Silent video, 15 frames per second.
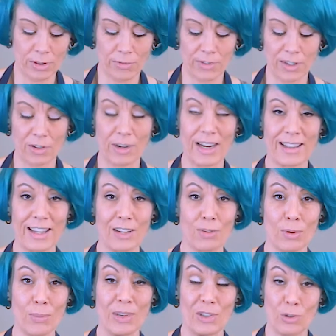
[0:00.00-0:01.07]
the vinaigrette, and that is
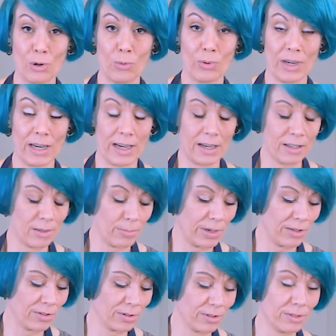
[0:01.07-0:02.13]
why we don't want to add the
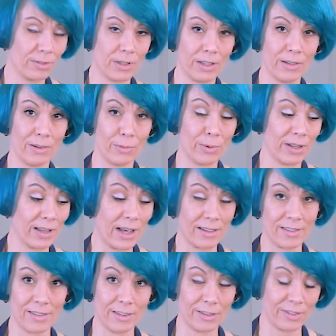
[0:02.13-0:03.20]
basil when
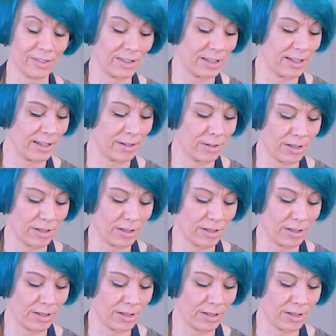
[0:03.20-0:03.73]
that's still sitting.